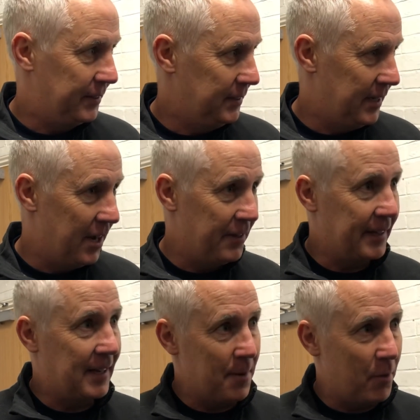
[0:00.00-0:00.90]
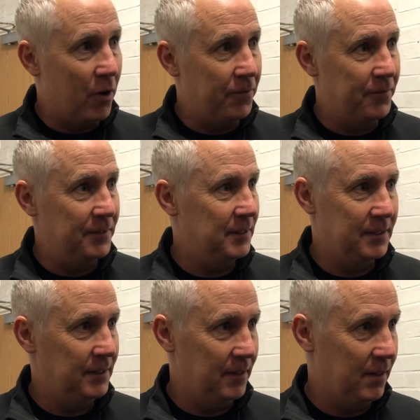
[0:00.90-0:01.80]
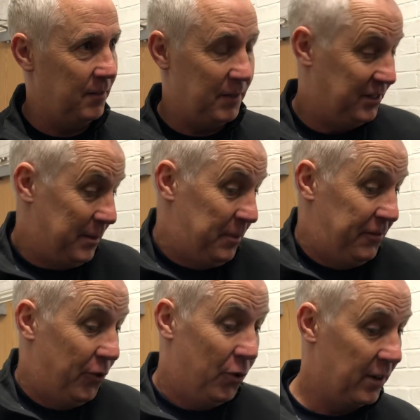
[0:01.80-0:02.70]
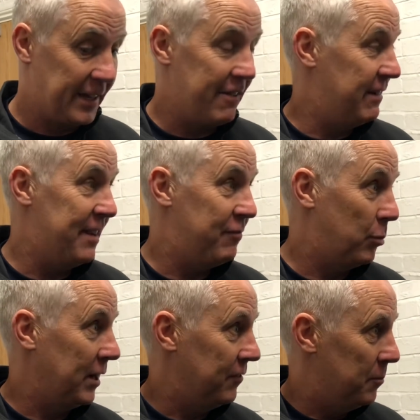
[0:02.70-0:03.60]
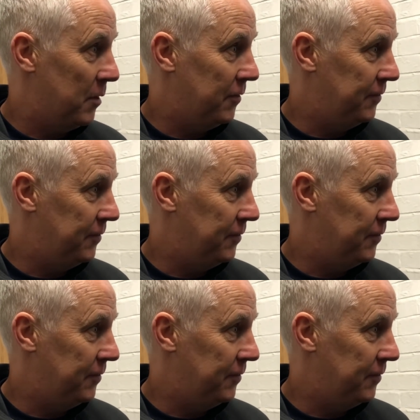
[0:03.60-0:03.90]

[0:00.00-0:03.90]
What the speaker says: You know, they come off, and I said before, I'd carry every one of them off.